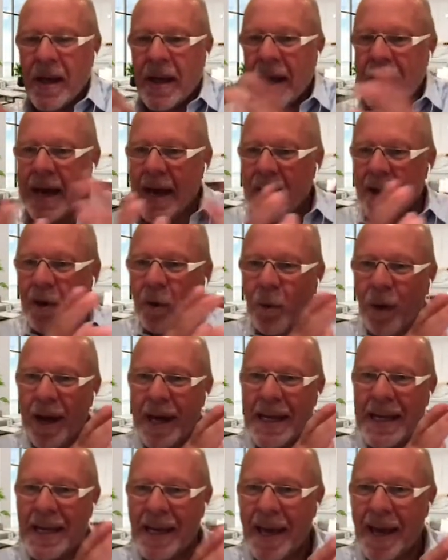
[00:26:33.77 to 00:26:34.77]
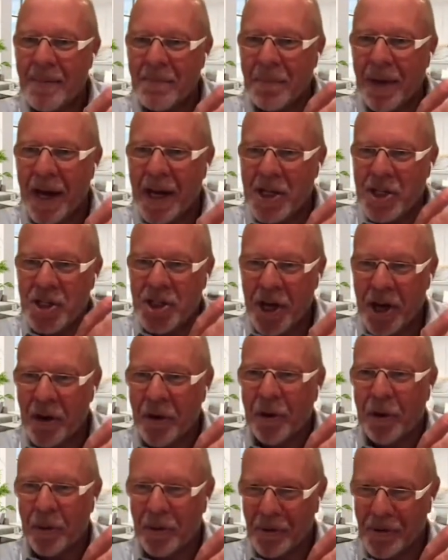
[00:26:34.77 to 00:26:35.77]
how do I get my
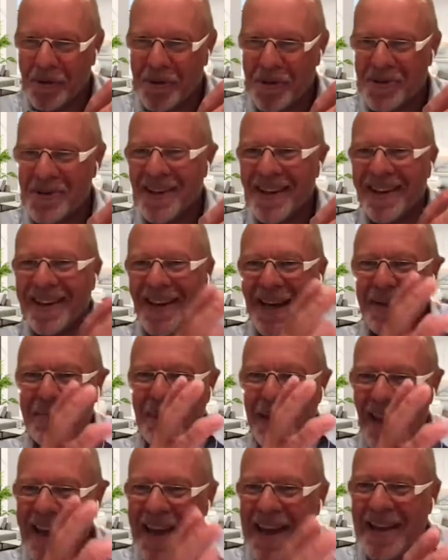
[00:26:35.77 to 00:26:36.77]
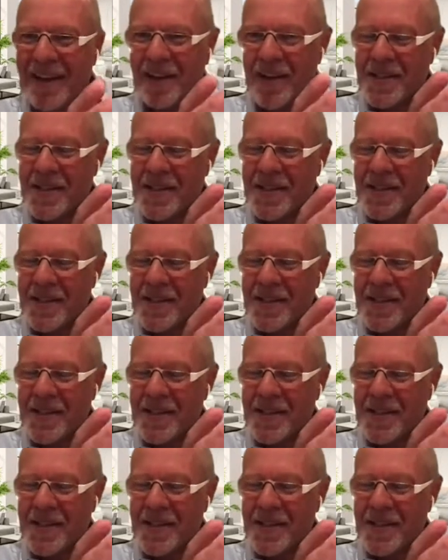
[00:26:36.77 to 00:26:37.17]
shareholders and my analysts,